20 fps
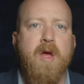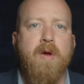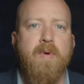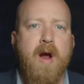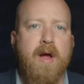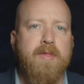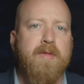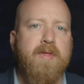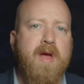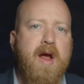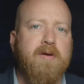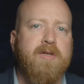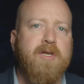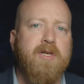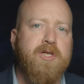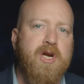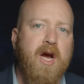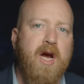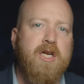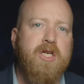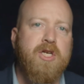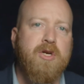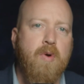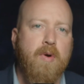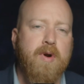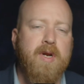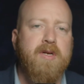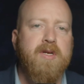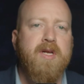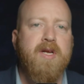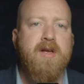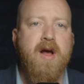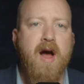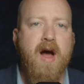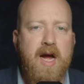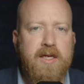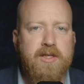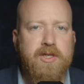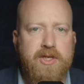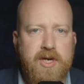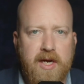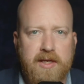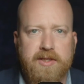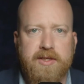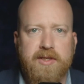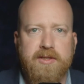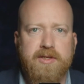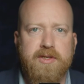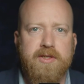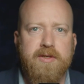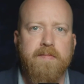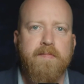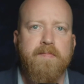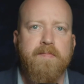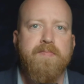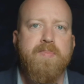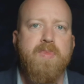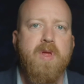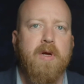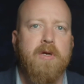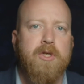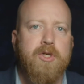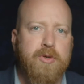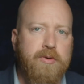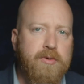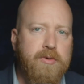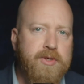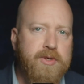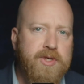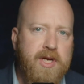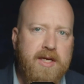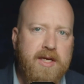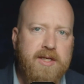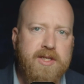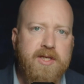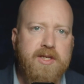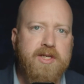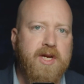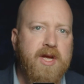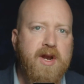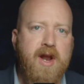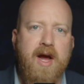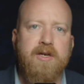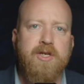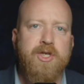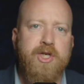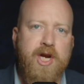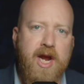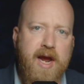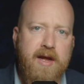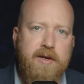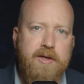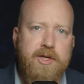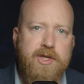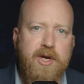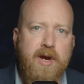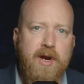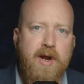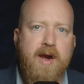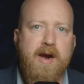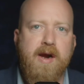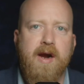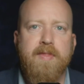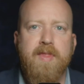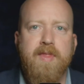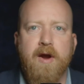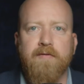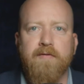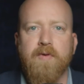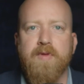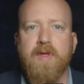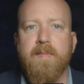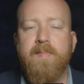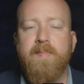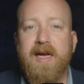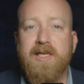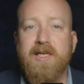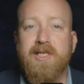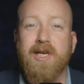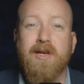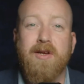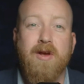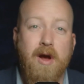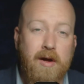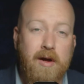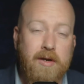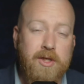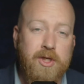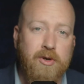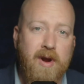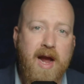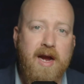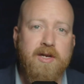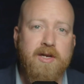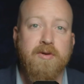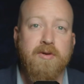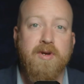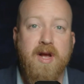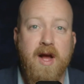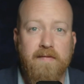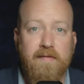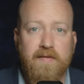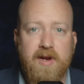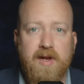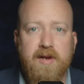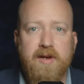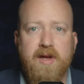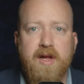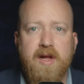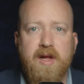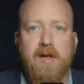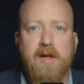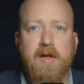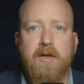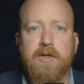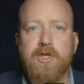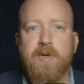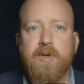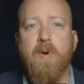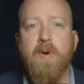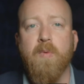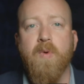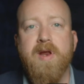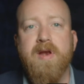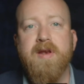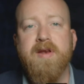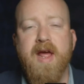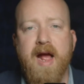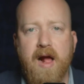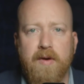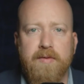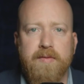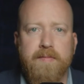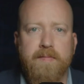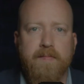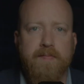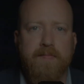Rather, they are to judge according to God's justice. True justice cannot change, and therefore the basic contract or covenant should be written down.